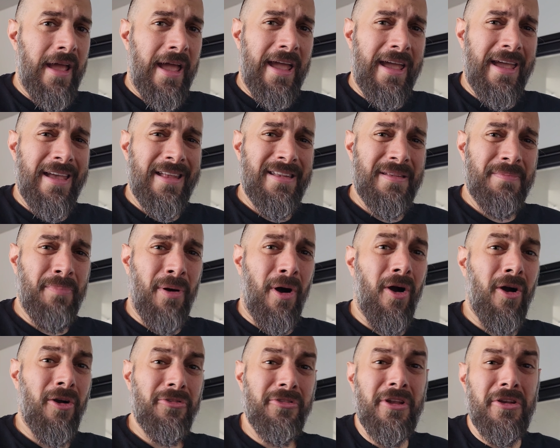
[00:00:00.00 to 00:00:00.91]
And
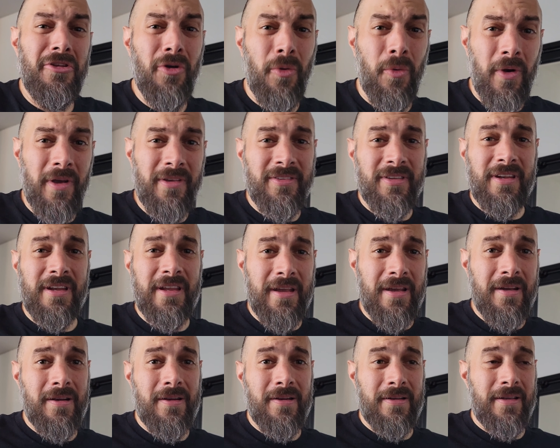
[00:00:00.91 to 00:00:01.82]
pardon the noise in
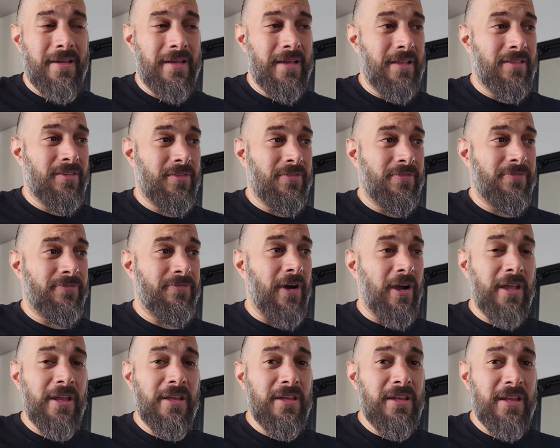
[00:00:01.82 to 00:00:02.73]
here, it's
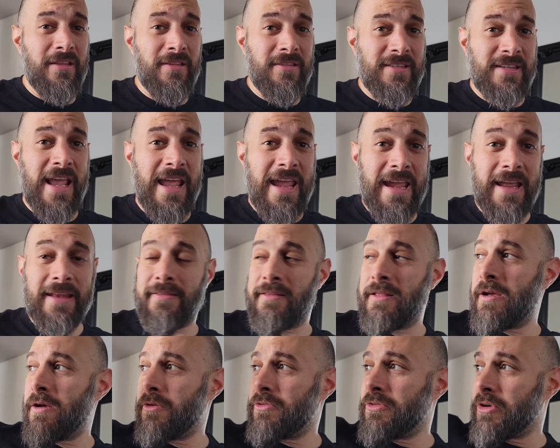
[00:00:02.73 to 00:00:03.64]
fucking insane.
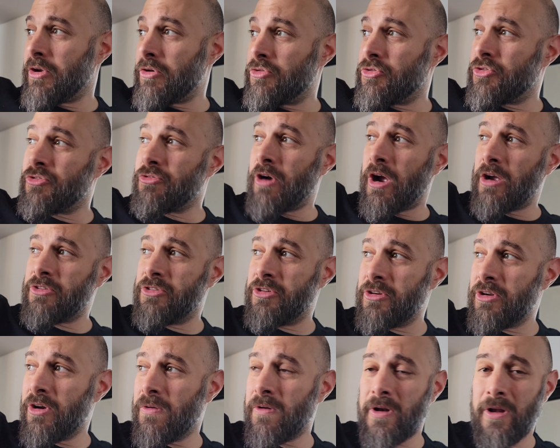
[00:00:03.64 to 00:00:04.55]
There's
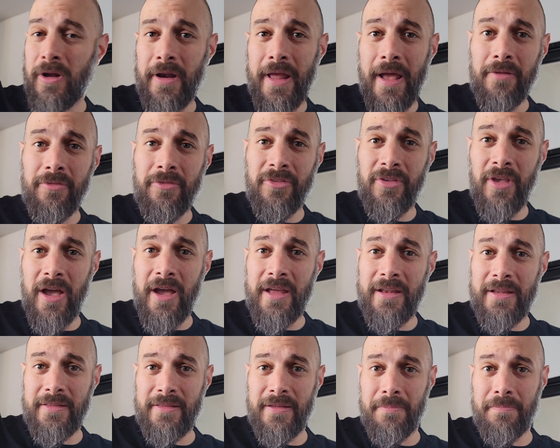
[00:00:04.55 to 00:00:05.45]
construction going on
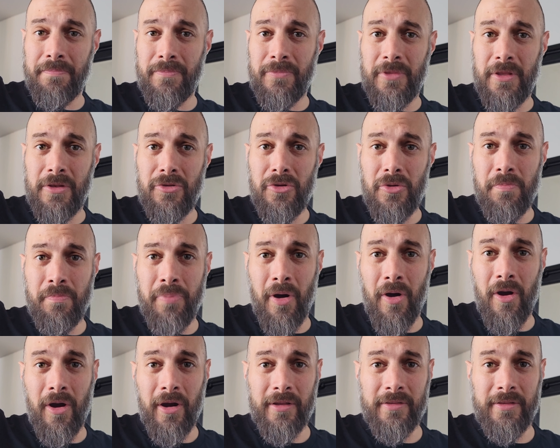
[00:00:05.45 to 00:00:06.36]
outside in the new
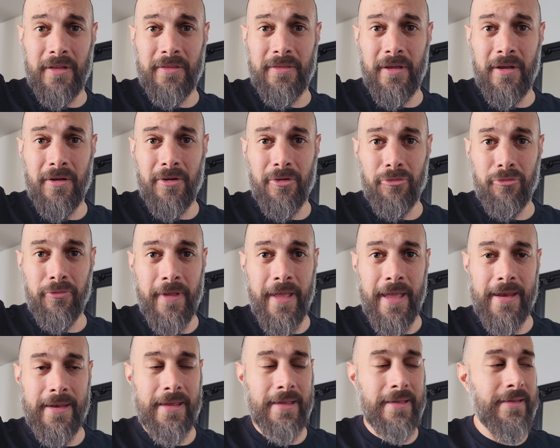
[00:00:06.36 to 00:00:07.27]
park that they're
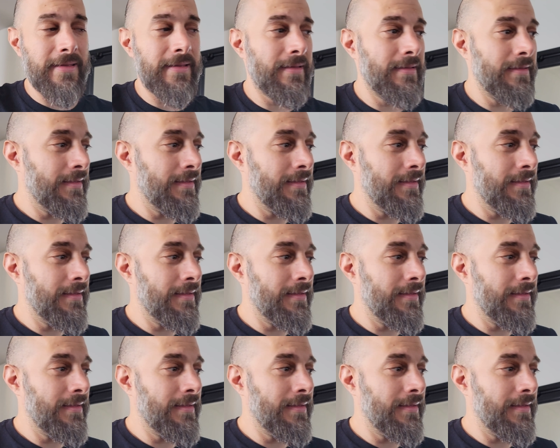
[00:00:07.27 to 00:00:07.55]
creating.